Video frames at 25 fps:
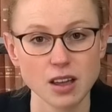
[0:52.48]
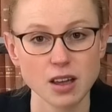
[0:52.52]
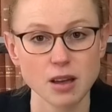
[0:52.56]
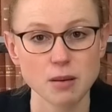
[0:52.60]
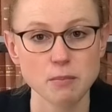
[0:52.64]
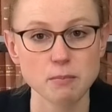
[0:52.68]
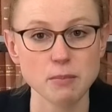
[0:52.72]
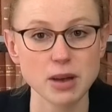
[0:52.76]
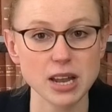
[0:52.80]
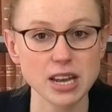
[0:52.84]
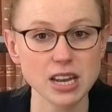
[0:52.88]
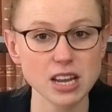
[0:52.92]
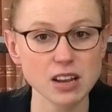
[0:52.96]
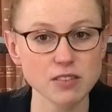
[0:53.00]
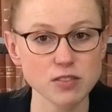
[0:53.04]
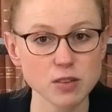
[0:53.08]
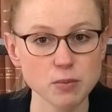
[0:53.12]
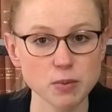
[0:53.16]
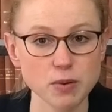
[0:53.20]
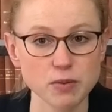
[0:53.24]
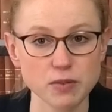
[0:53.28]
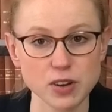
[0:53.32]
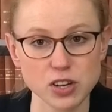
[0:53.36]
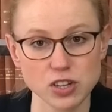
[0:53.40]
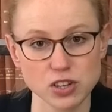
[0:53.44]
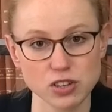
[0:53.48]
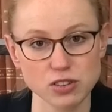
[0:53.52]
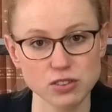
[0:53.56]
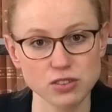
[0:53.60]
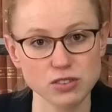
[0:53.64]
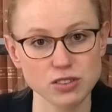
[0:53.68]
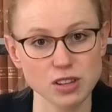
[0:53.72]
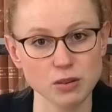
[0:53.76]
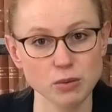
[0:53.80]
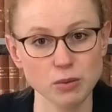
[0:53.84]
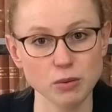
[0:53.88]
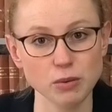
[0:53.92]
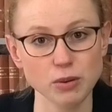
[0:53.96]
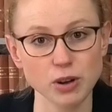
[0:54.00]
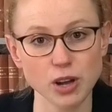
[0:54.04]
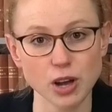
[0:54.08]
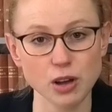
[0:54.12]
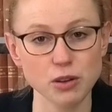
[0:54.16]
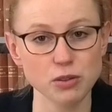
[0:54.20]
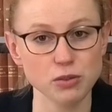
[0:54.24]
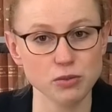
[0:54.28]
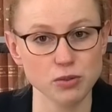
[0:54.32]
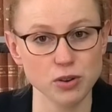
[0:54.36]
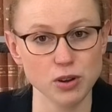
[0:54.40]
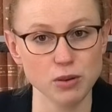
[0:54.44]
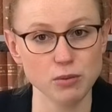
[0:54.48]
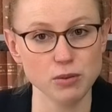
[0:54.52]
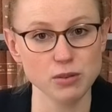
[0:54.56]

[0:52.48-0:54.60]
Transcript: Many of the provisions that we will go through